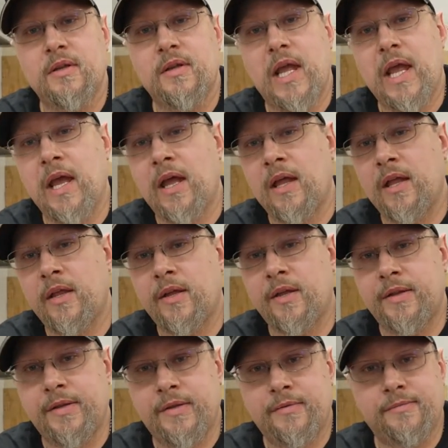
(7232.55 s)

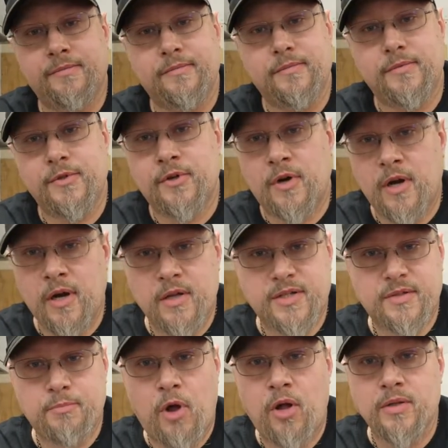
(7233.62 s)
and you're in a
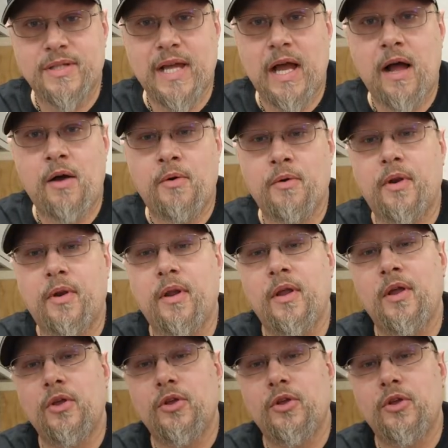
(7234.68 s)
small town,